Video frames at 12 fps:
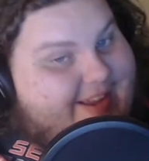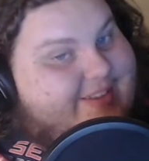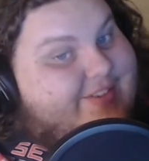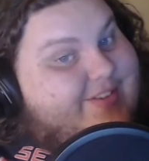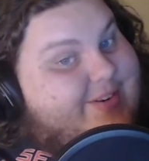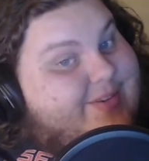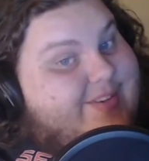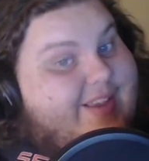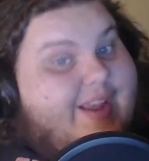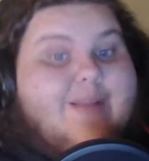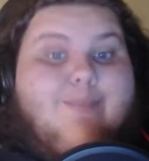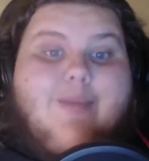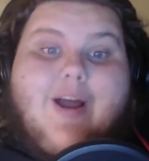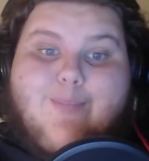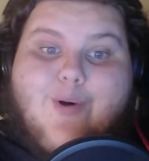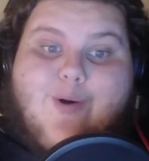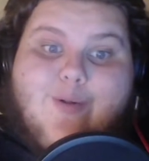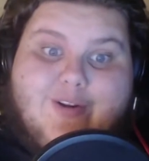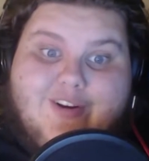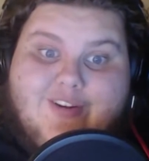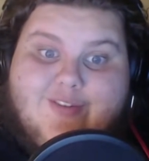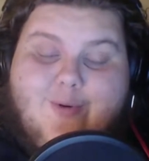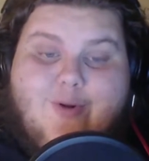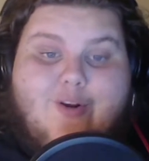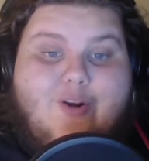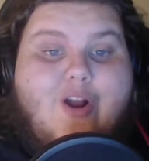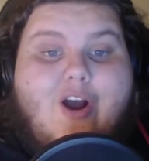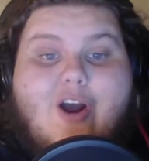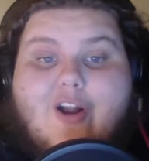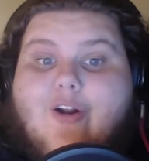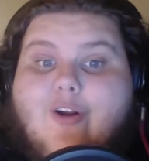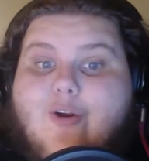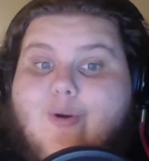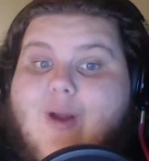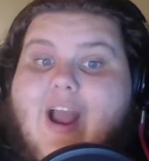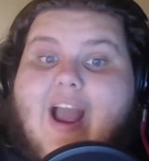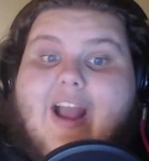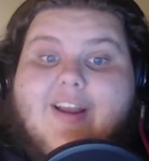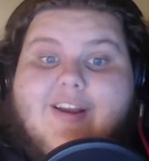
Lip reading: She was like bipolar disorder on crack.